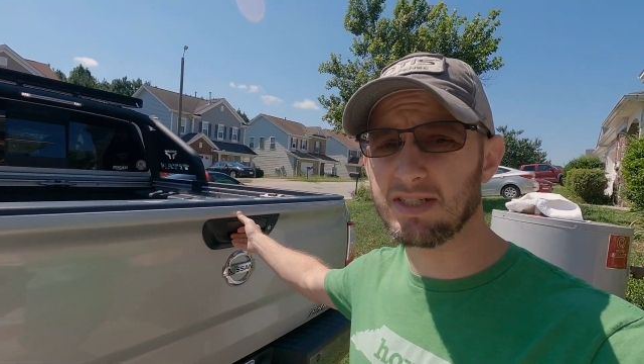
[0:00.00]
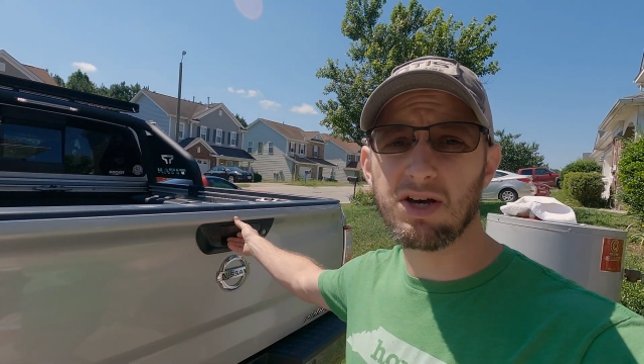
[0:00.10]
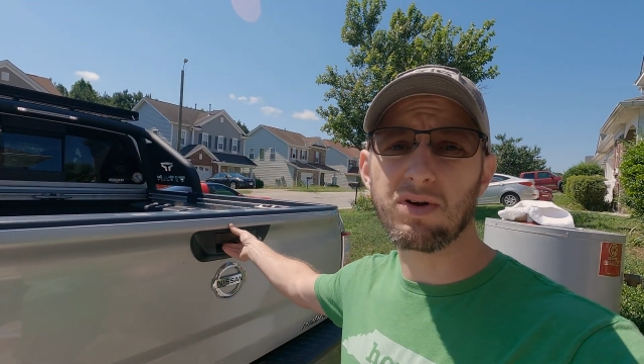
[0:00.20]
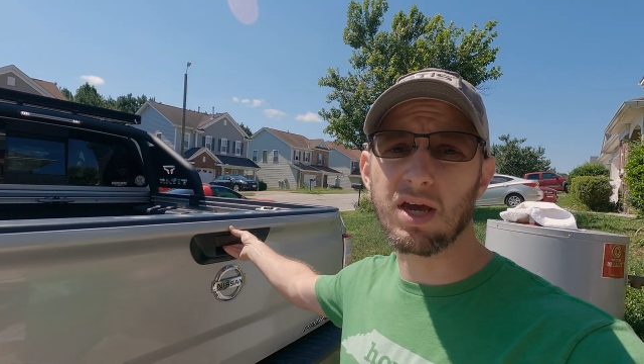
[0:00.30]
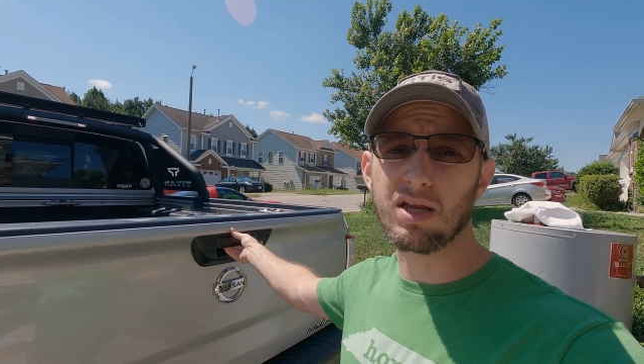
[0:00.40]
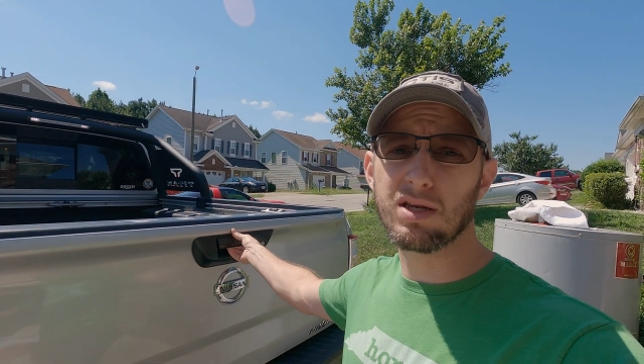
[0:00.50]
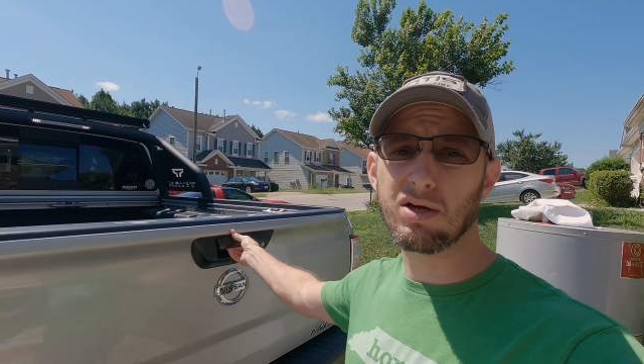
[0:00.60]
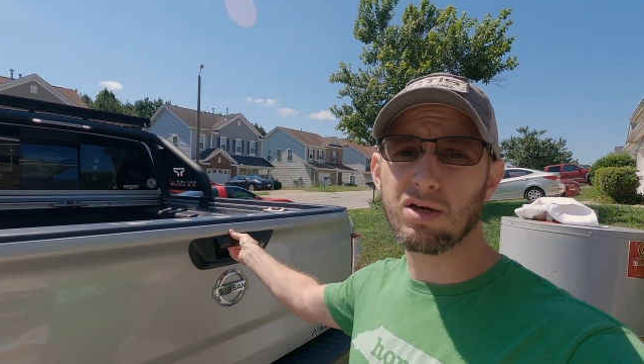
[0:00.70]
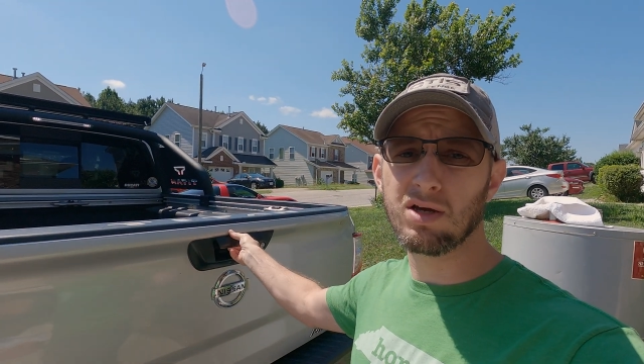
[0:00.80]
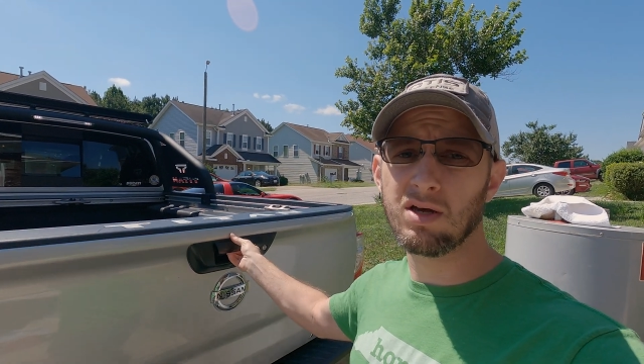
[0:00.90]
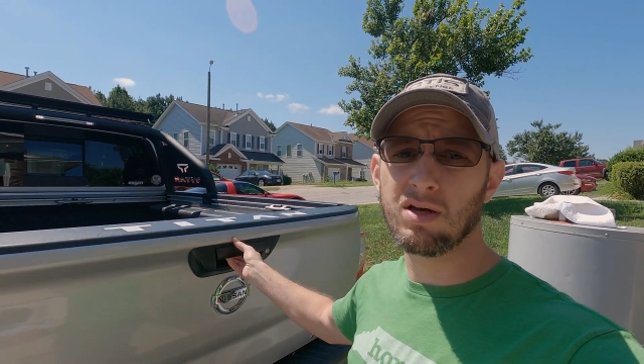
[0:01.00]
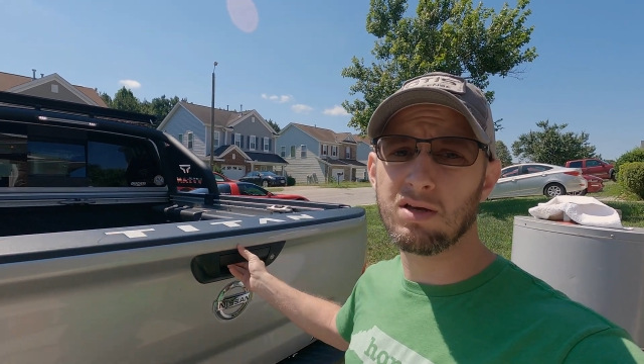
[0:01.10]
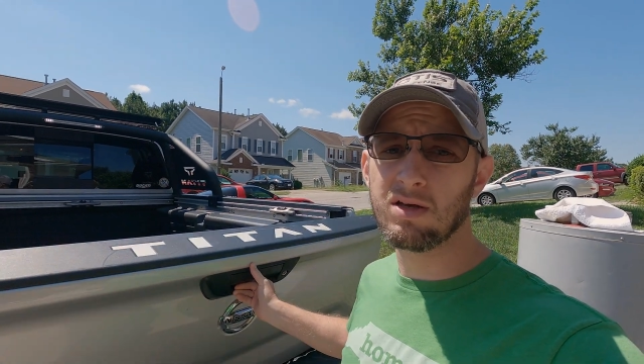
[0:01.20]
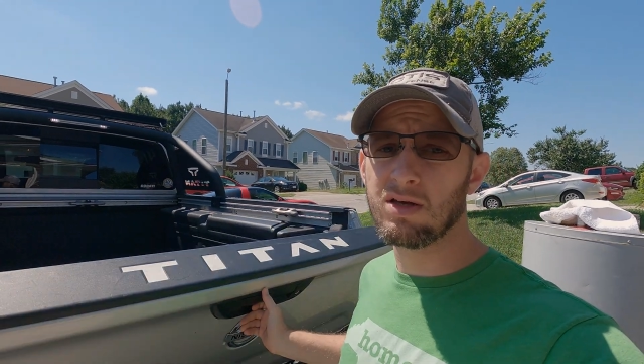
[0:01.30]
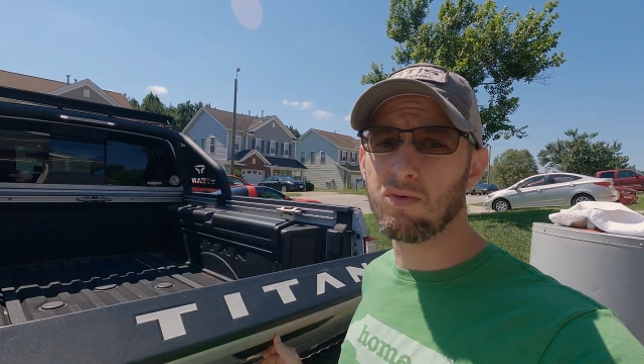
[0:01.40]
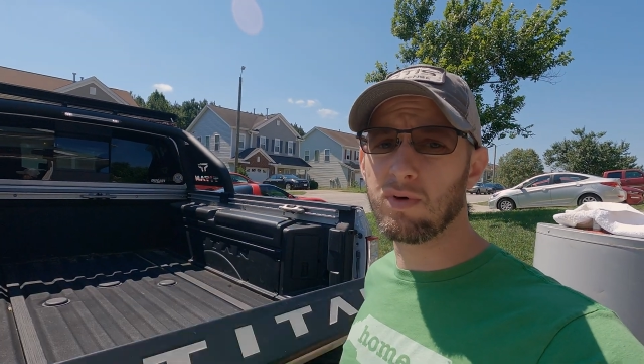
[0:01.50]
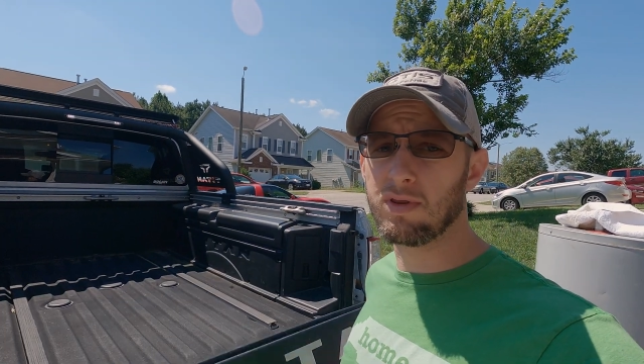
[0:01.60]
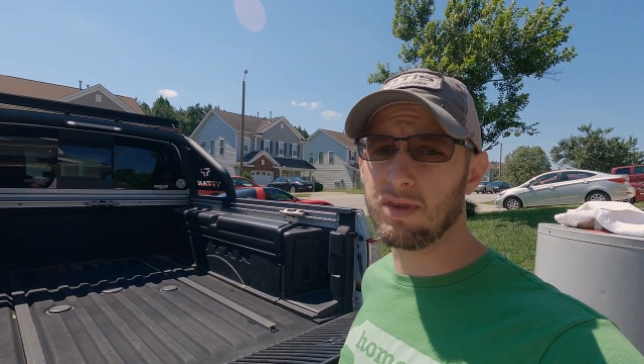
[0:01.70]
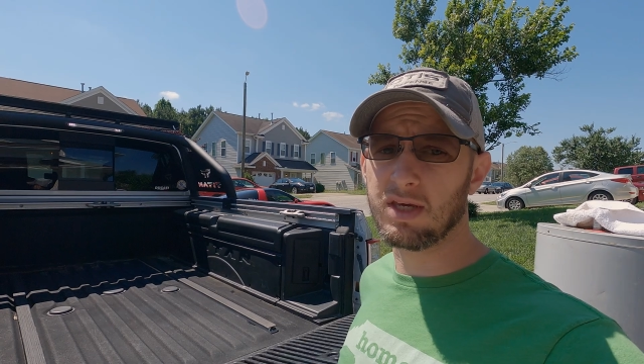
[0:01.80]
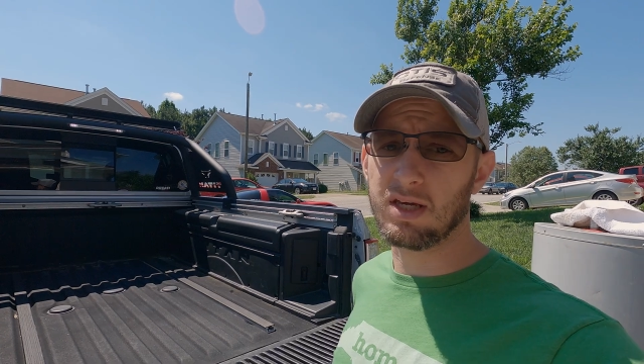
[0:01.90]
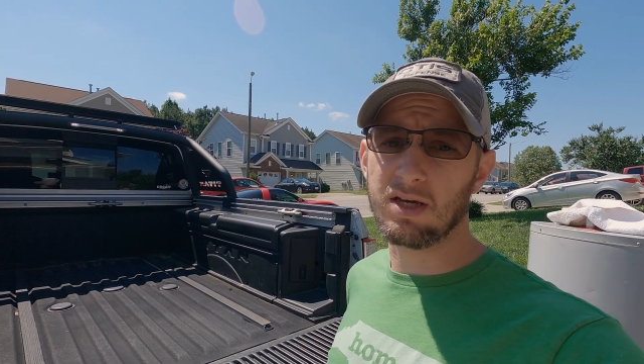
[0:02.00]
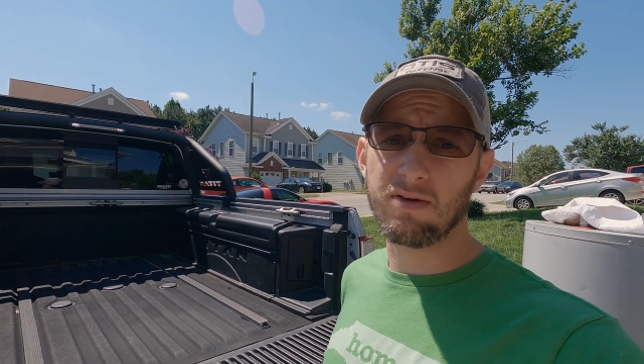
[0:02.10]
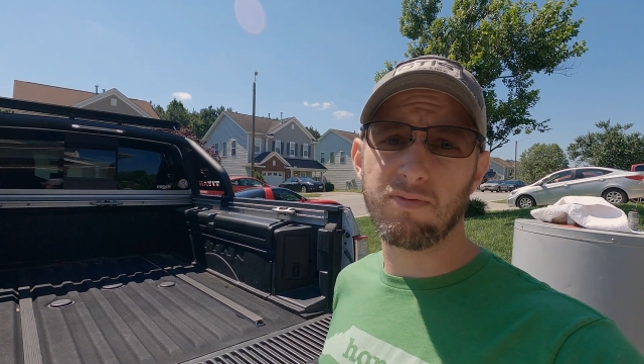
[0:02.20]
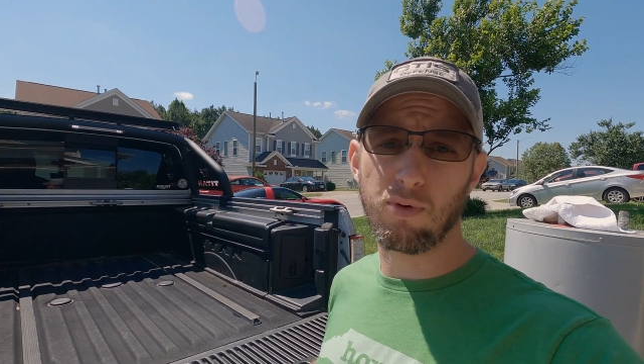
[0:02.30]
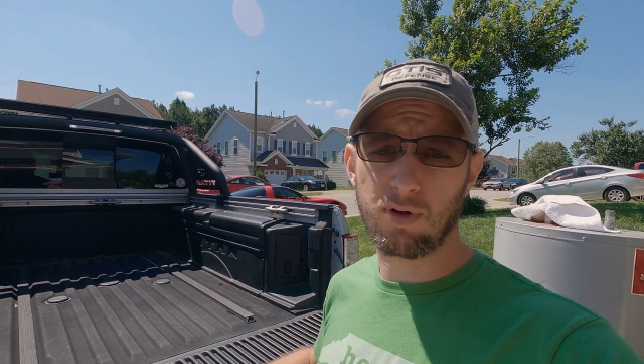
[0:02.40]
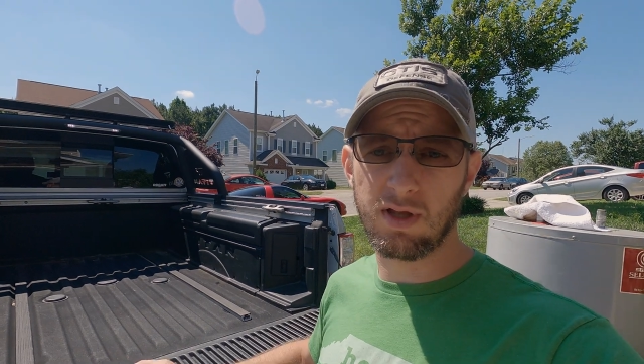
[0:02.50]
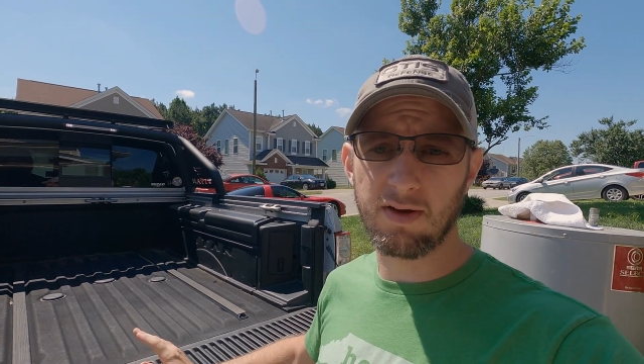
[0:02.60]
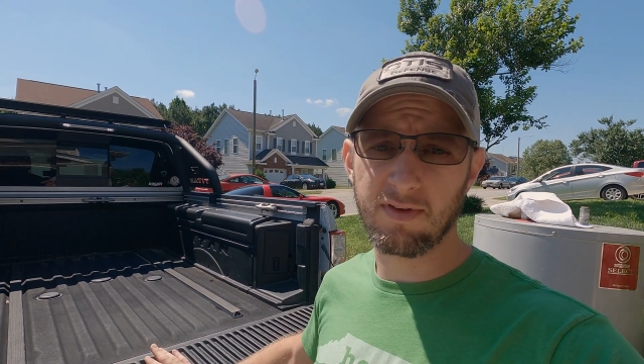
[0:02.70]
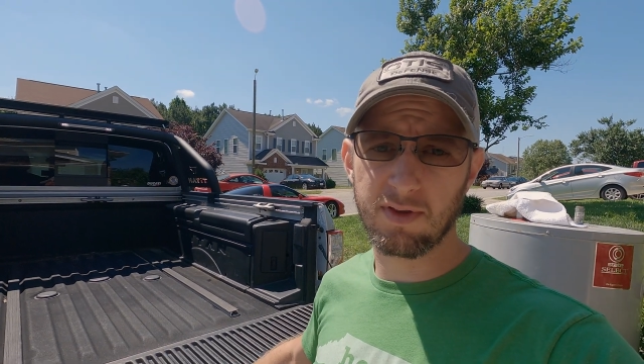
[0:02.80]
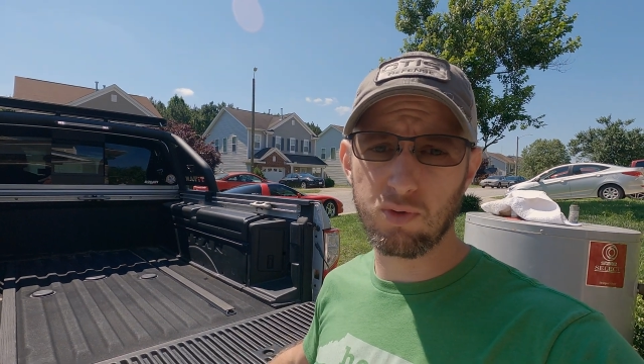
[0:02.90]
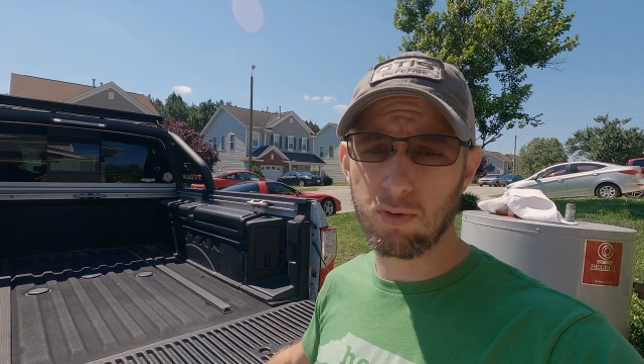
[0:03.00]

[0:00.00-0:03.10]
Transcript: tailgate with the forklift and the